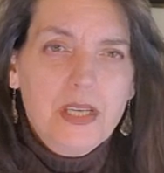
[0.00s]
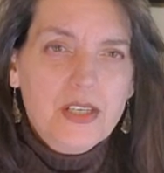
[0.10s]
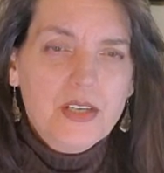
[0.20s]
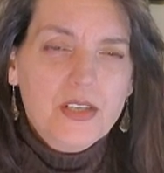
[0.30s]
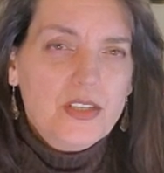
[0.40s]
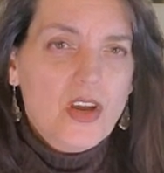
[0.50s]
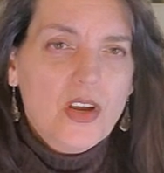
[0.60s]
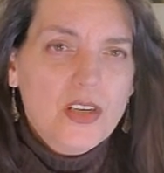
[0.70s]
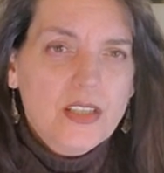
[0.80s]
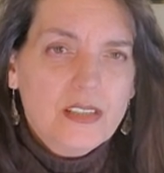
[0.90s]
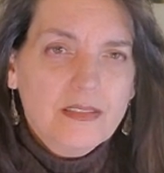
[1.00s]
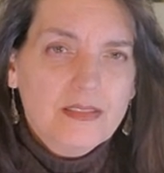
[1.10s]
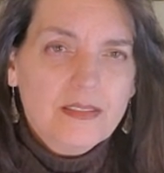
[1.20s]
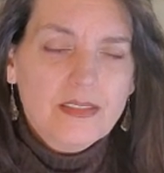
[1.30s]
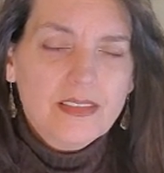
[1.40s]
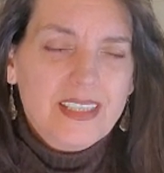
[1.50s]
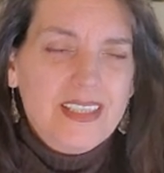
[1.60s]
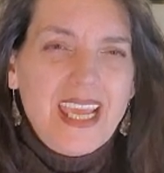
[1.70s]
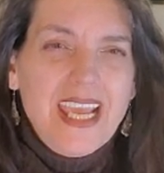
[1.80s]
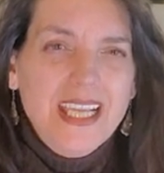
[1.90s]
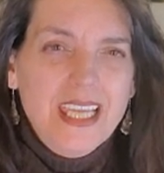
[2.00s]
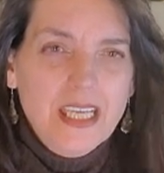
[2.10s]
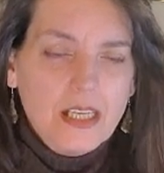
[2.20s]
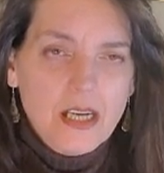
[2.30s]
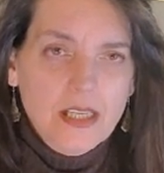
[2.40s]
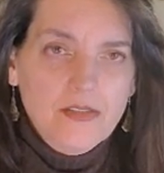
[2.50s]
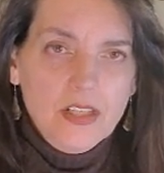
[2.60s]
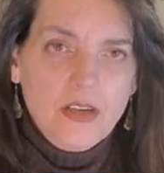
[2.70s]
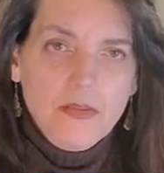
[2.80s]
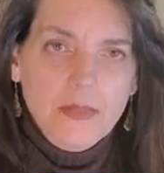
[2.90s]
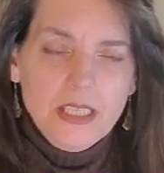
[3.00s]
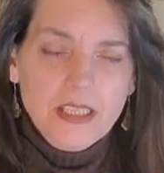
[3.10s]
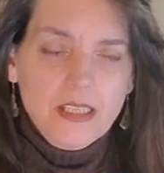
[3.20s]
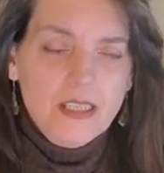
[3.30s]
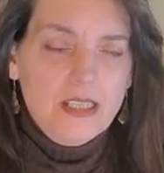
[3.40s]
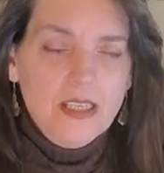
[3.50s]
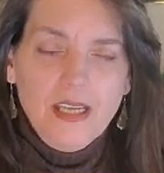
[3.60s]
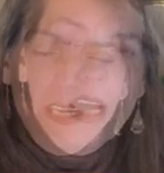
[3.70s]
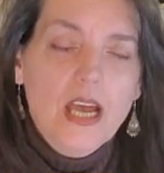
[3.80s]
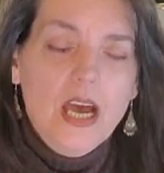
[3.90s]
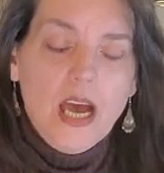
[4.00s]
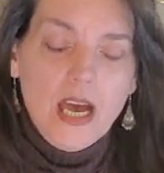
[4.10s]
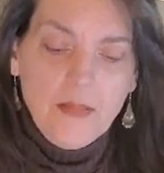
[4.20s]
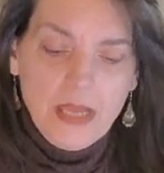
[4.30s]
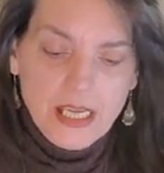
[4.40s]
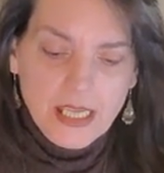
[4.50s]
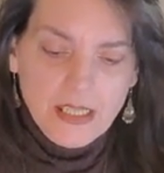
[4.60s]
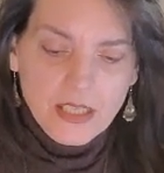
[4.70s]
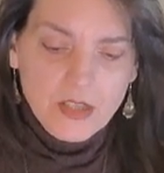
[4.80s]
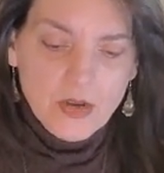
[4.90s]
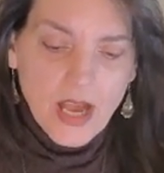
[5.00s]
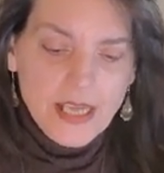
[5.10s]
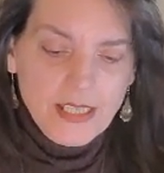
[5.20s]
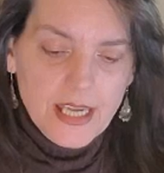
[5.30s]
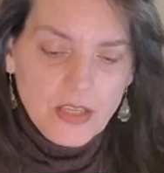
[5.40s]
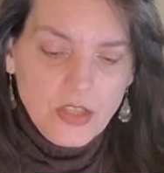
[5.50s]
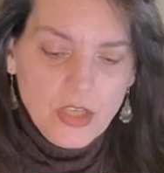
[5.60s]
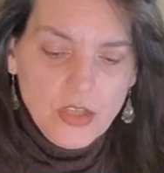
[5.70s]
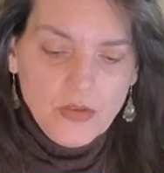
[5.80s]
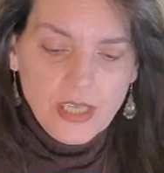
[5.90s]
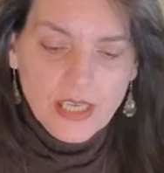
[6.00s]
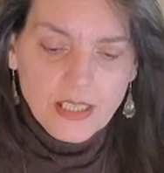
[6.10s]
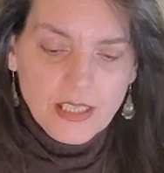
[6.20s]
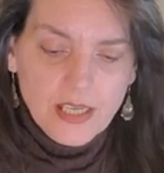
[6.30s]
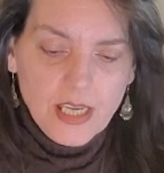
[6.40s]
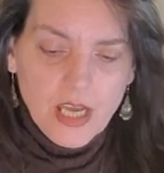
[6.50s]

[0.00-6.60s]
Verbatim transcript: bitter, tart, tangy kind of an almond. And in the dry down, you get